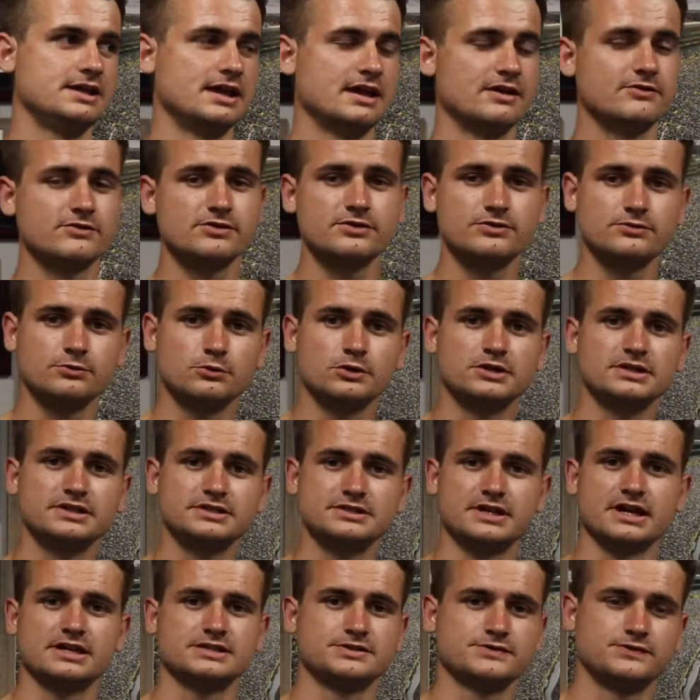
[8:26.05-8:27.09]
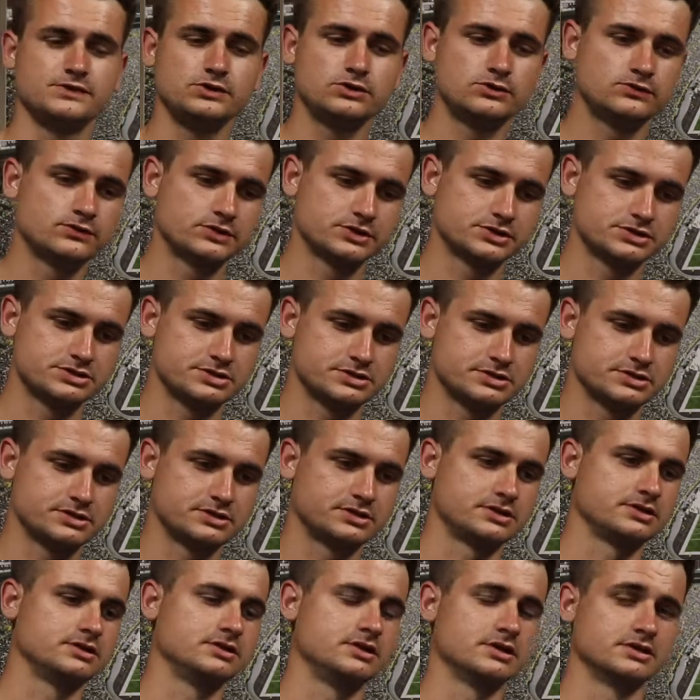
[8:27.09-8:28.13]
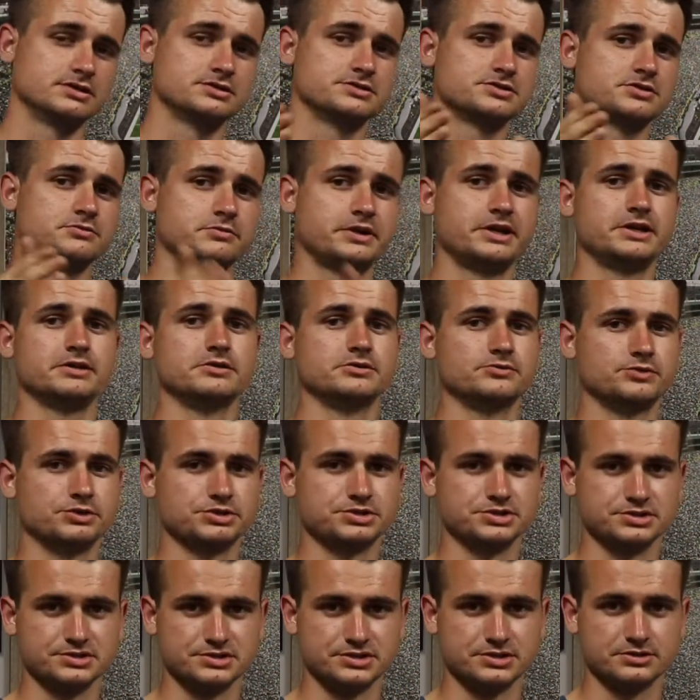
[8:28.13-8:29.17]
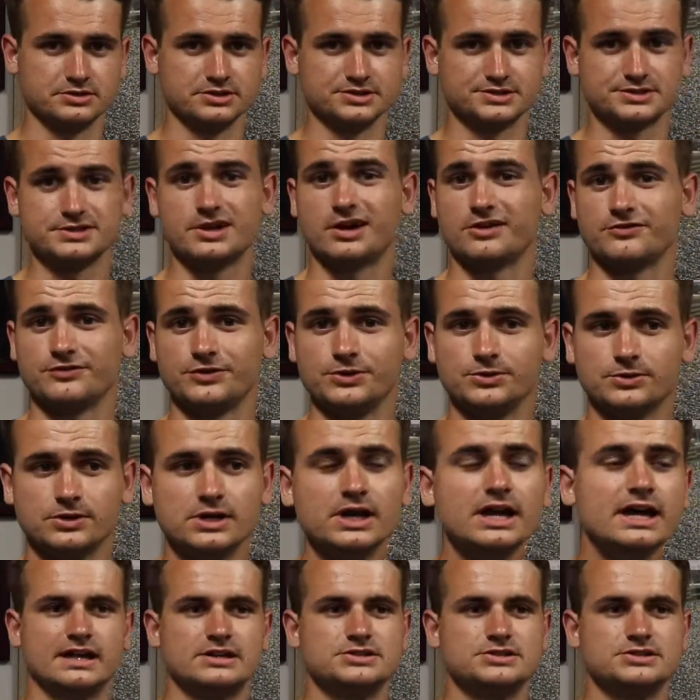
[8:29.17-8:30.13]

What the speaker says: Every one that has a fuel version, there's a regular version too that's not fuel.